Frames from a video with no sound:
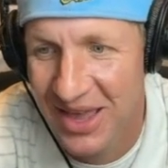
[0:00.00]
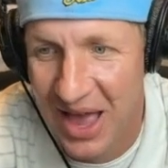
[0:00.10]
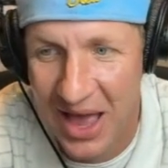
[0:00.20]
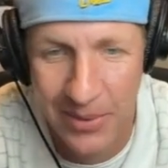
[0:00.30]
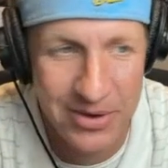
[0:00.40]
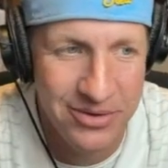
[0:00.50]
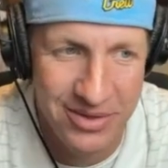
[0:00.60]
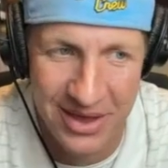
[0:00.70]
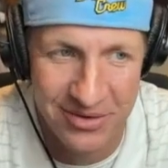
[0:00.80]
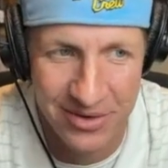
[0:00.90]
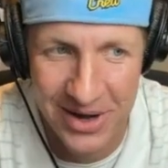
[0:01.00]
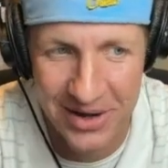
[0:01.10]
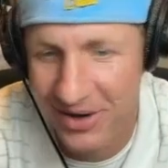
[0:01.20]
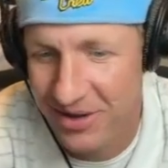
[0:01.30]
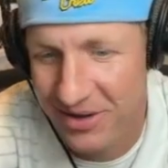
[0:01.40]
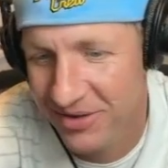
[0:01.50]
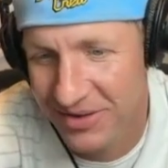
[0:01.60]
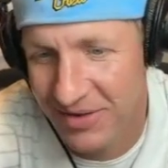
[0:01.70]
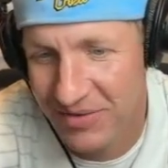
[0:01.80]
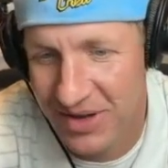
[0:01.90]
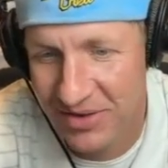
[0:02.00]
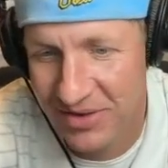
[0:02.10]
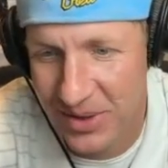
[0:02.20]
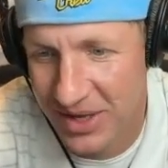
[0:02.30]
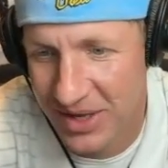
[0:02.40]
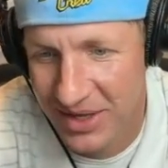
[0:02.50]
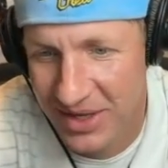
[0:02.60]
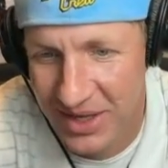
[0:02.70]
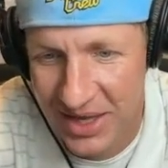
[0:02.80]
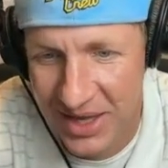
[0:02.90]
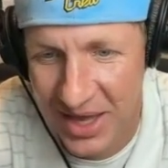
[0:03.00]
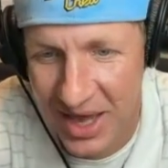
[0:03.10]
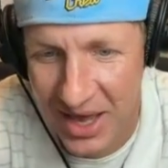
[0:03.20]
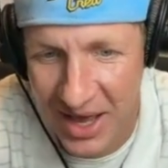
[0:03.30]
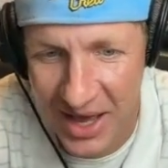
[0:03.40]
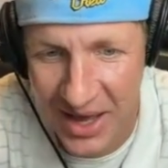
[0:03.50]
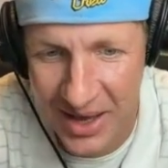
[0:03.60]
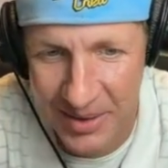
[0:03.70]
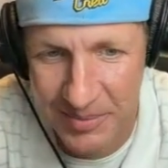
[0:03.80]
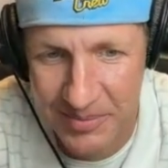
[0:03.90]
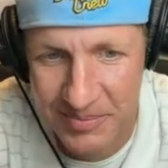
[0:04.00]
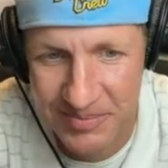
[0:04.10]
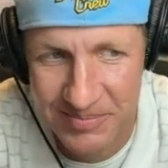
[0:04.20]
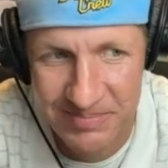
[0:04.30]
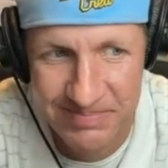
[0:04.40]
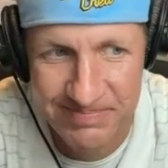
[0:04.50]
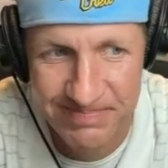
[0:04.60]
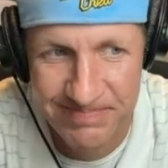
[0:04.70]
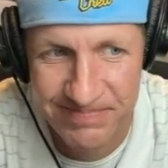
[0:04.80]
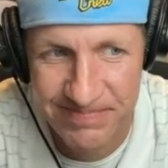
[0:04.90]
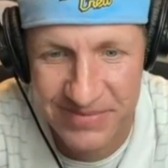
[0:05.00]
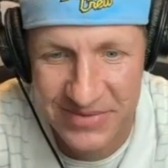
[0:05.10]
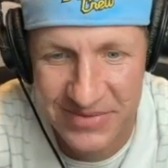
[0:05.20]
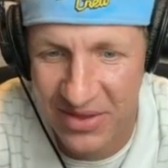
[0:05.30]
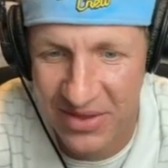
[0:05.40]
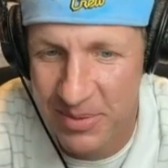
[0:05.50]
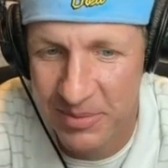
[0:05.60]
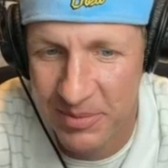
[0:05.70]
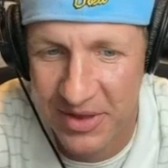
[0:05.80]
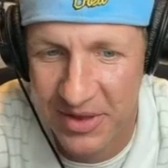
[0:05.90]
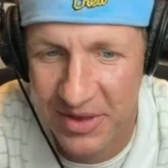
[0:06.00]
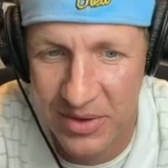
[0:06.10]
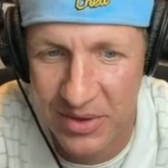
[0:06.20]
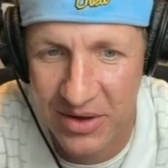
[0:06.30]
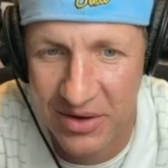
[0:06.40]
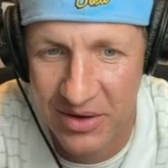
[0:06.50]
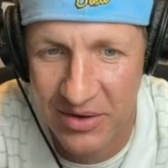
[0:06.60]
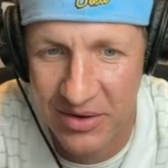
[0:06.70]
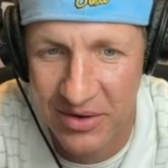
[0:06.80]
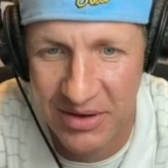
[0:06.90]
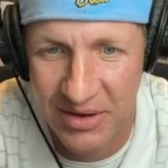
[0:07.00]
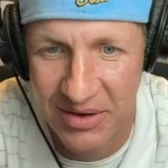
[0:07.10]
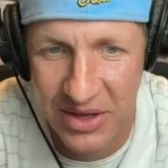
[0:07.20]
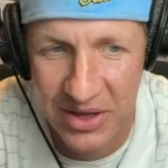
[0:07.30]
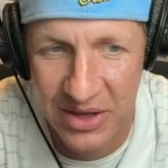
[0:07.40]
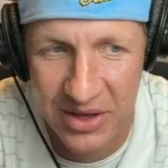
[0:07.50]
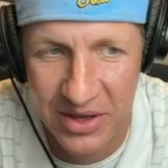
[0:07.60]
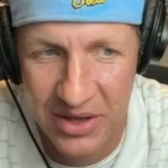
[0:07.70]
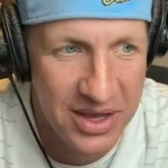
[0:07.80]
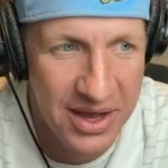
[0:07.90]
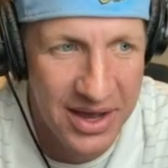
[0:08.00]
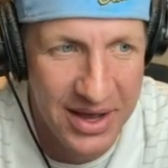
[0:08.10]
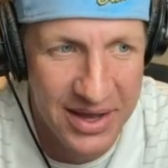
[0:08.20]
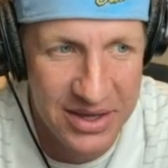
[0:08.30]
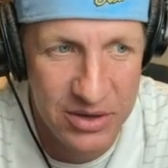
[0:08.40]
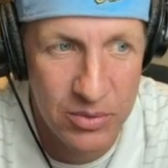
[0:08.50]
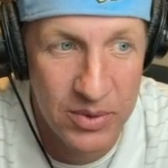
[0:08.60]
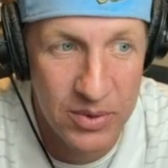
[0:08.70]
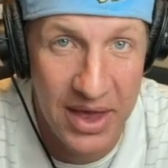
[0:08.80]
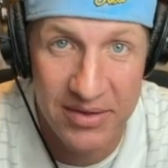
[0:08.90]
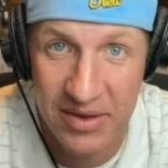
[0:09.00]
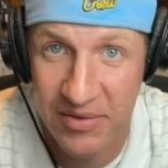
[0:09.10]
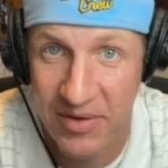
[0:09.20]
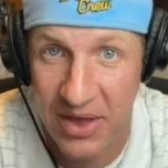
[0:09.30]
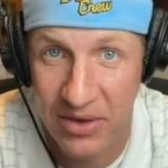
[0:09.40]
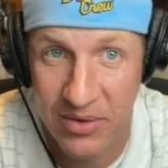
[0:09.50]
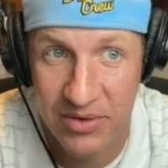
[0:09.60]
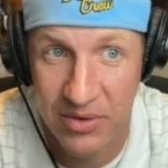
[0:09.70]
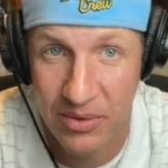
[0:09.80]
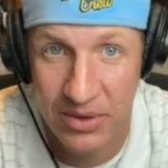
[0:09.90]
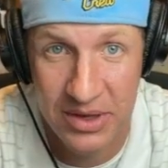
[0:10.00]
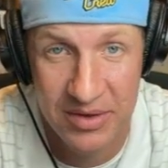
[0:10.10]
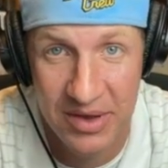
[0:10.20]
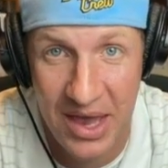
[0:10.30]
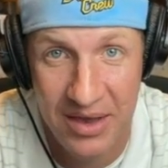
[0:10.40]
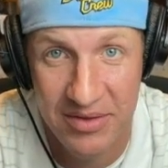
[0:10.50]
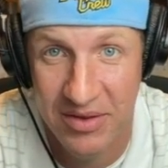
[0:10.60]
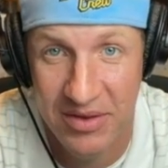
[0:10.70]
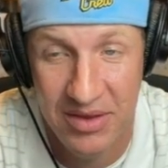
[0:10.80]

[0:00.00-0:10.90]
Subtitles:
I would do that trade 7 days a week. Not a lot of people said they would, though. It's kind of funny. You realize his value is only as high as